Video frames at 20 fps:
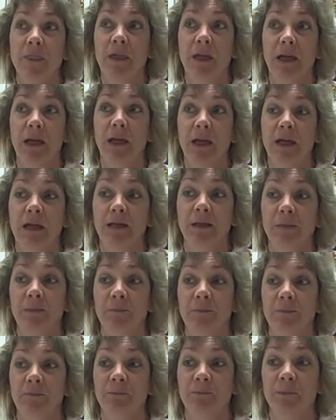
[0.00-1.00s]
They
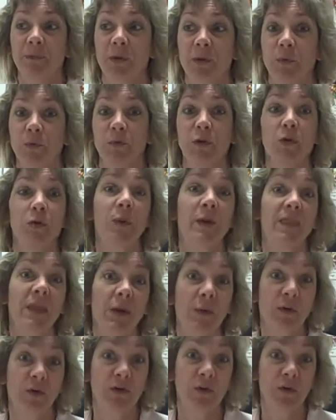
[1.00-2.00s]
knew what they
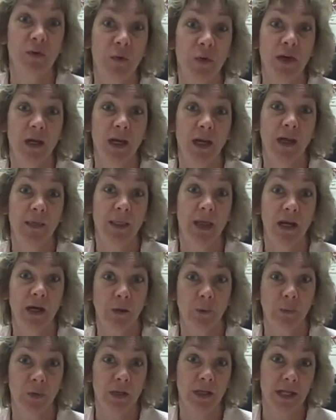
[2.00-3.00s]
were doing, and they
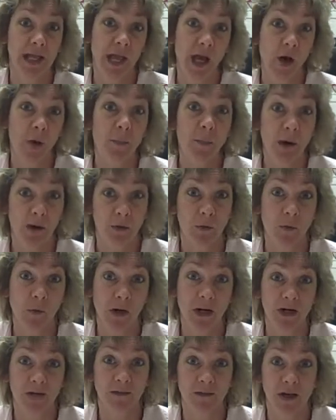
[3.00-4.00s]
could really help our
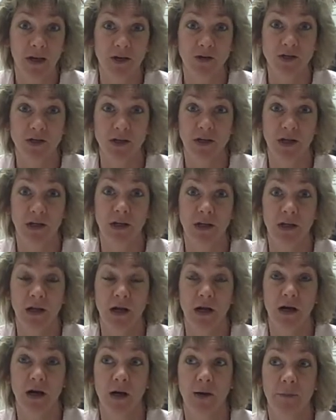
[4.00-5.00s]
organization
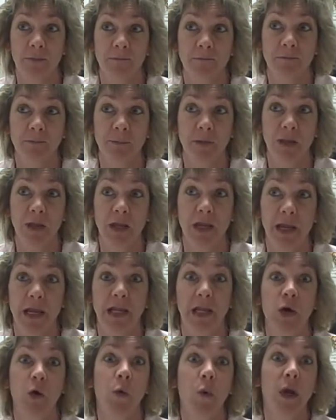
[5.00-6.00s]
in
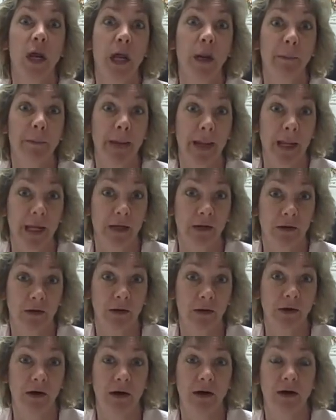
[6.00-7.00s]
a quick manner.